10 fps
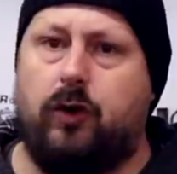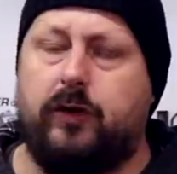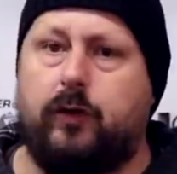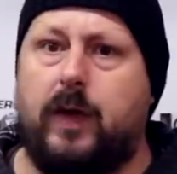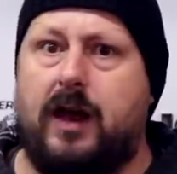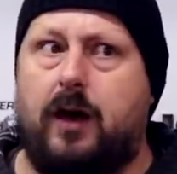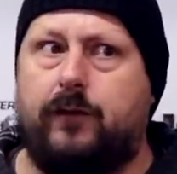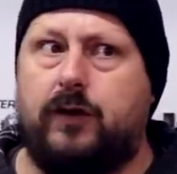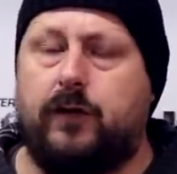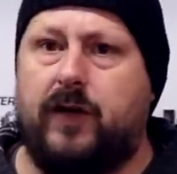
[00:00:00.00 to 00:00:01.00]
on as well
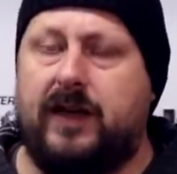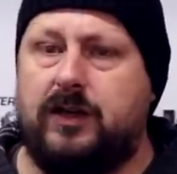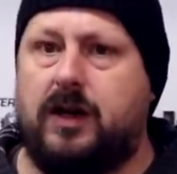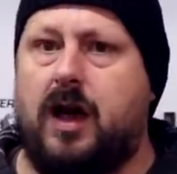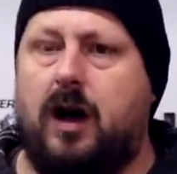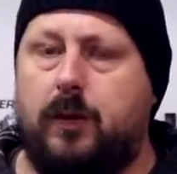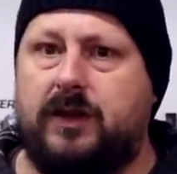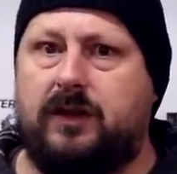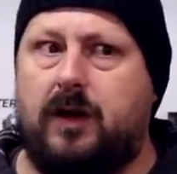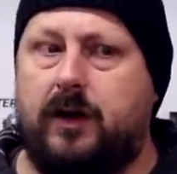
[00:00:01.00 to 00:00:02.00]
after you've hit your car
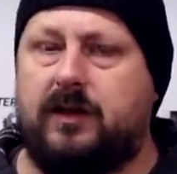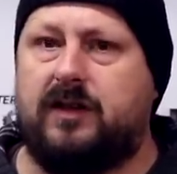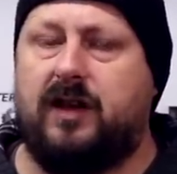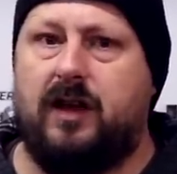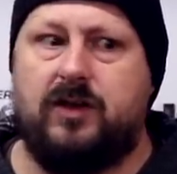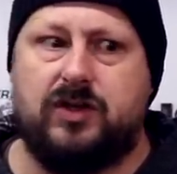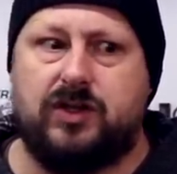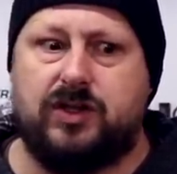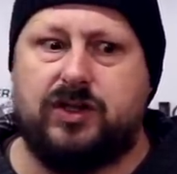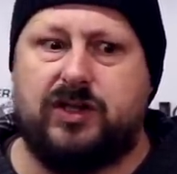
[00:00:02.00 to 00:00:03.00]
with kind of
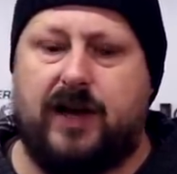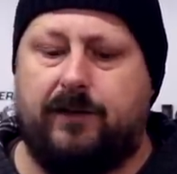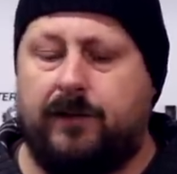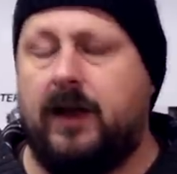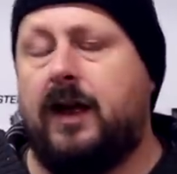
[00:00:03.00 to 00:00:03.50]
detergents and stuff.